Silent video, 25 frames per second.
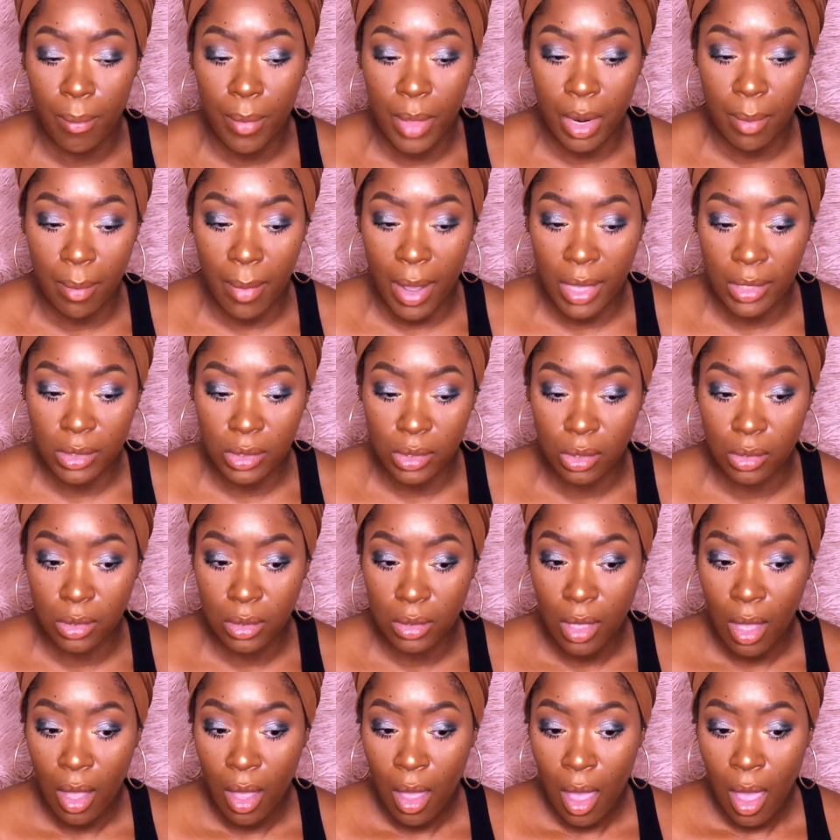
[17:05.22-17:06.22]

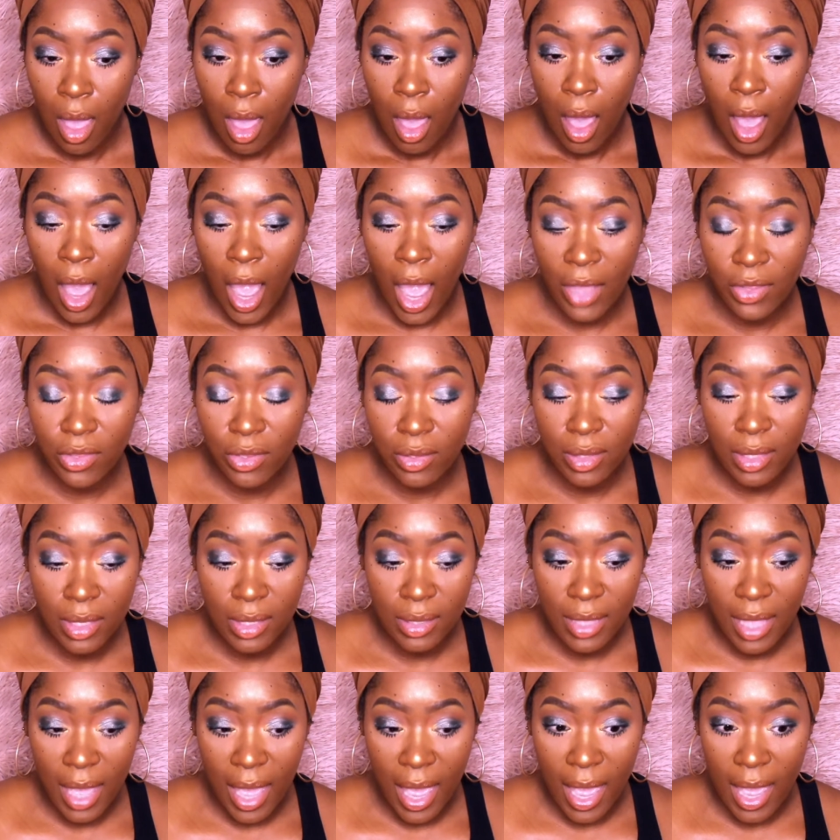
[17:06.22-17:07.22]
minimizers. Other
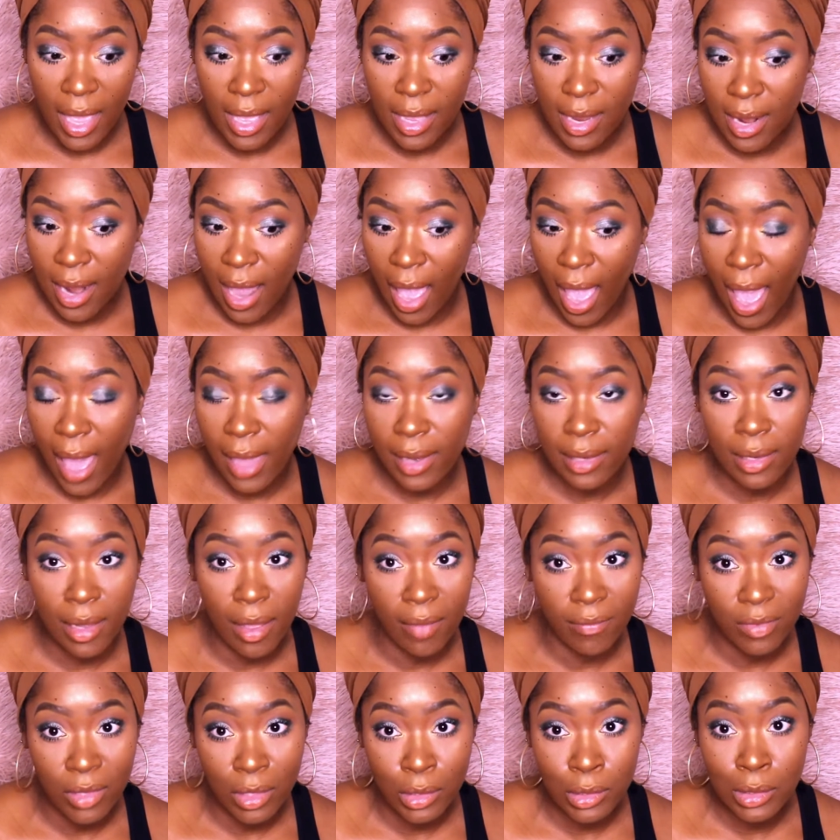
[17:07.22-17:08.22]
than that, I
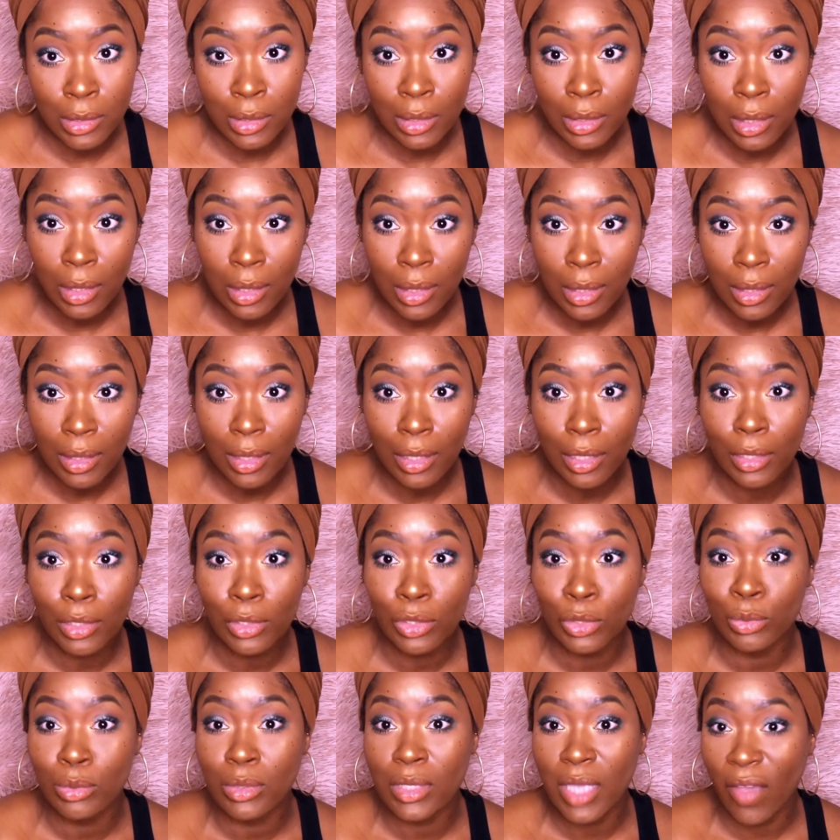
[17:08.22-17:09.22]
love this look.
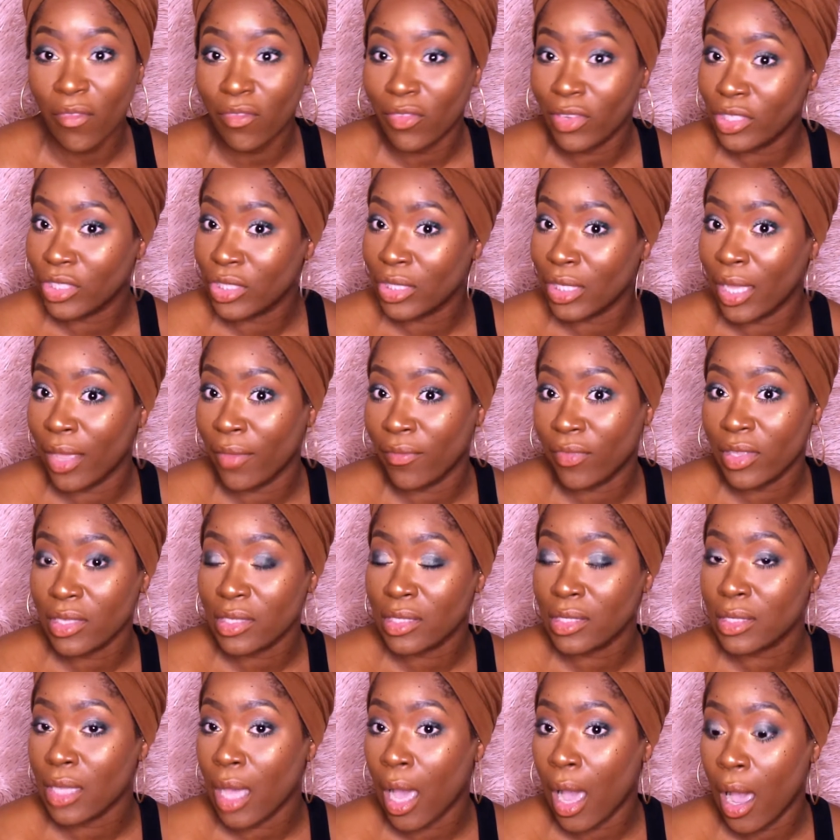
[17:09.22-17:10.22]
You definitely should give
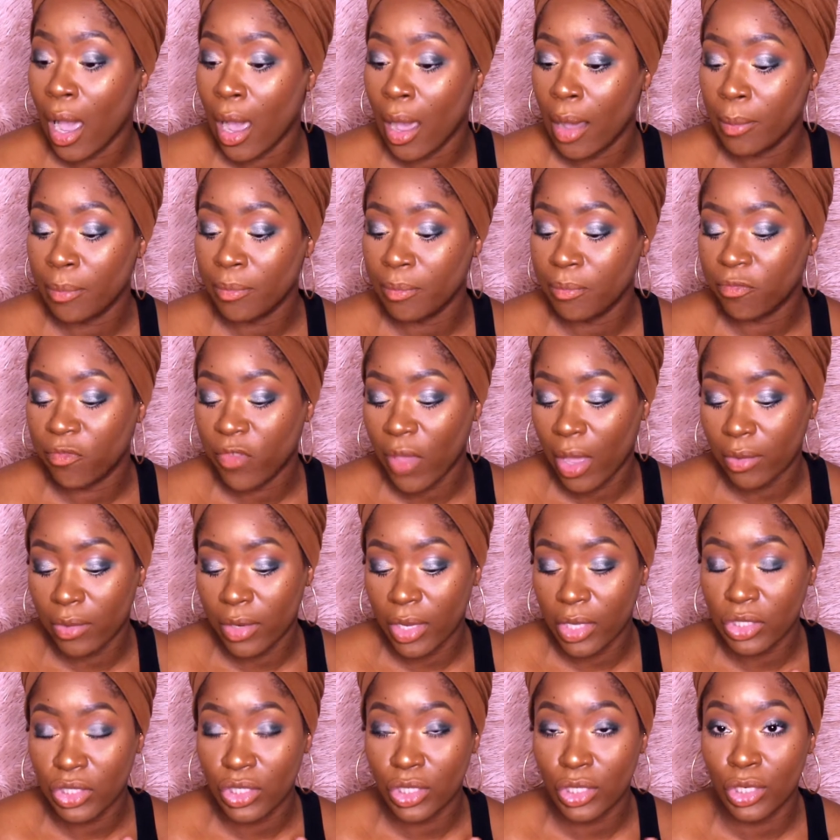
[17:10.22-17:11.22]
this
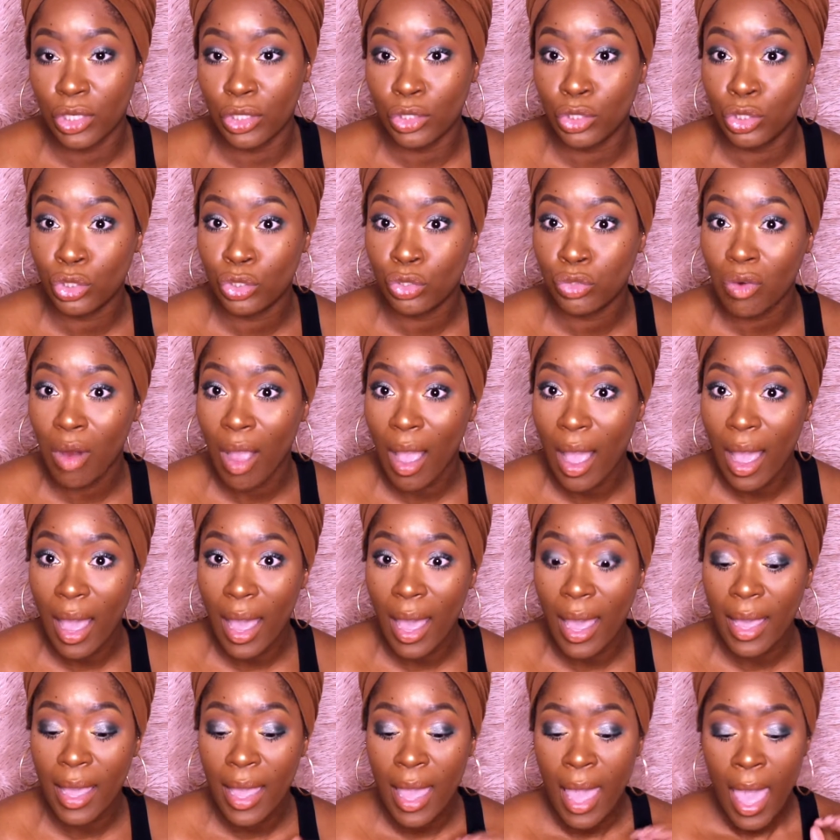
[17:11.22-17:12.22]
foundation a
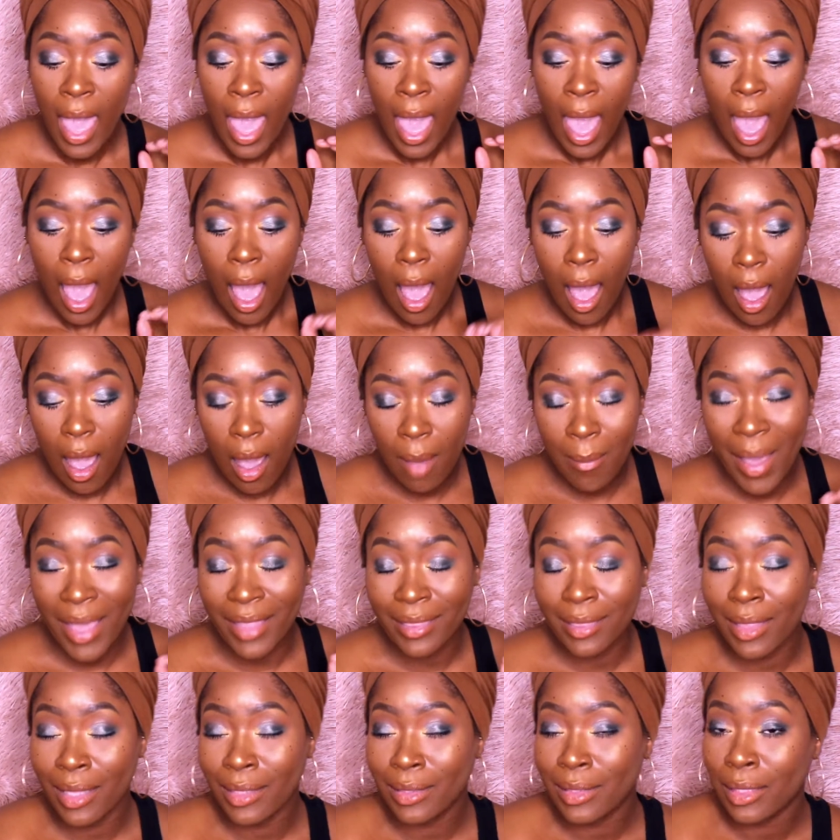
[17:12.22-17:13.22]
try. I
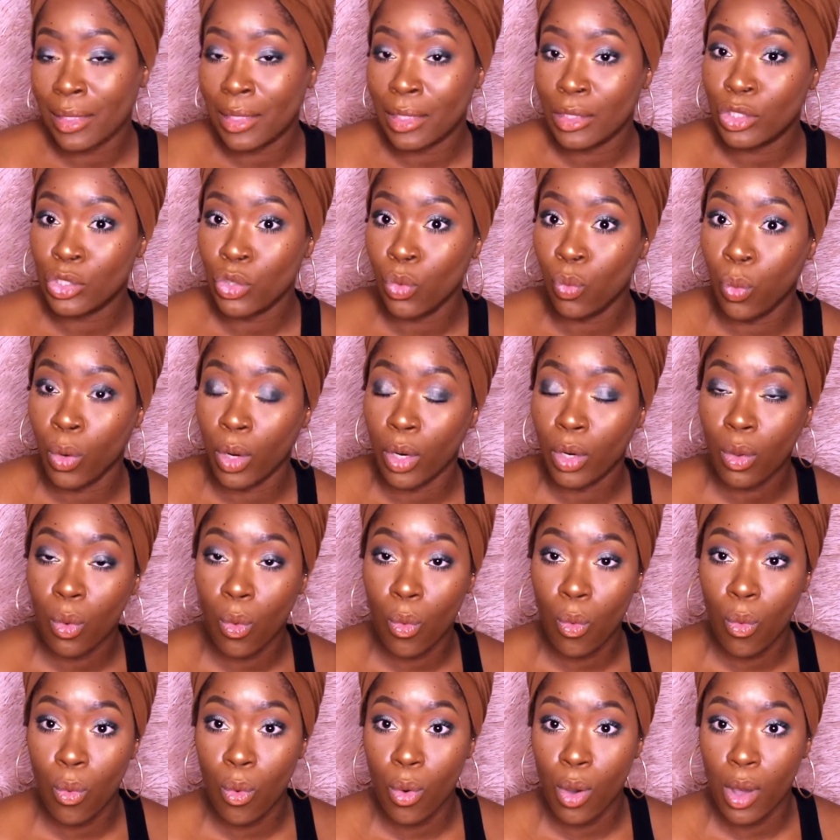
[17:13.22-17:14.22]
think they need to
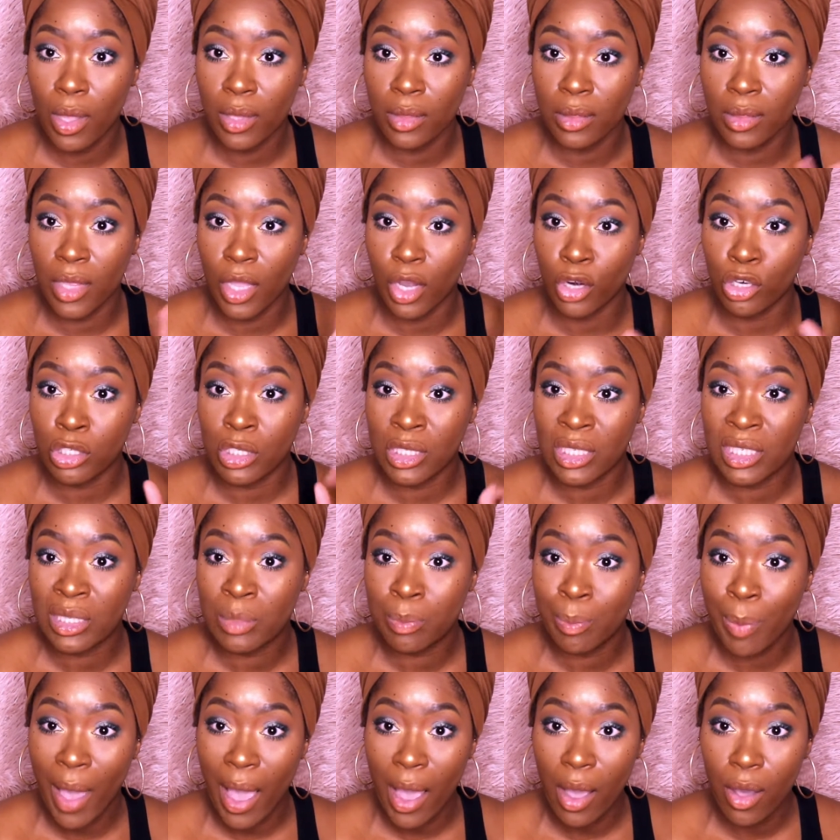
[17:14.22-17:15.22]
work on their
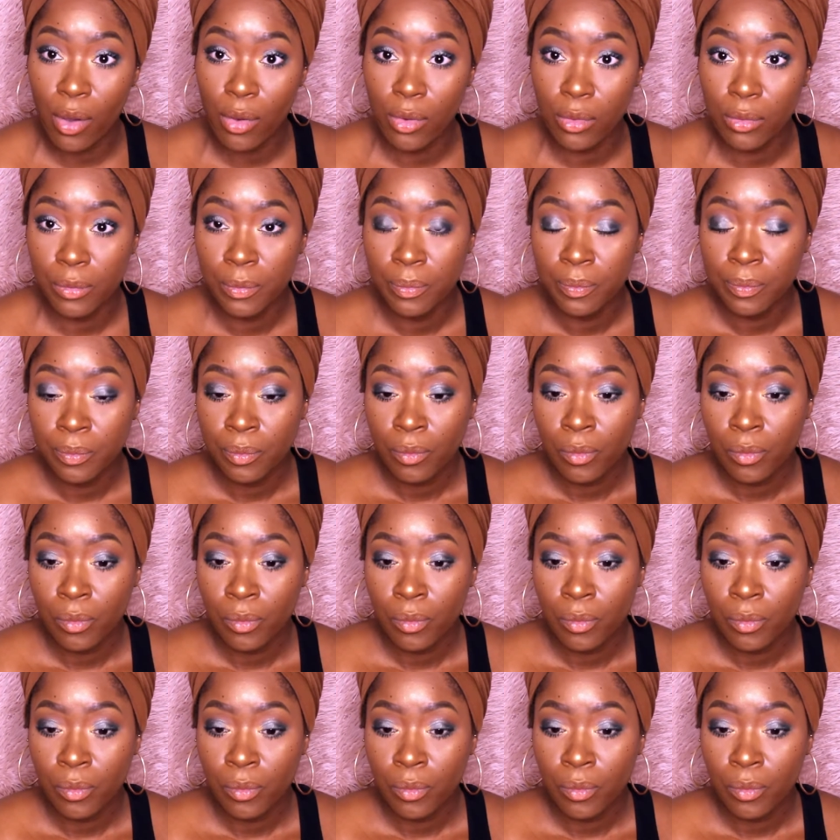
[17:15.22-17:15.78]
spout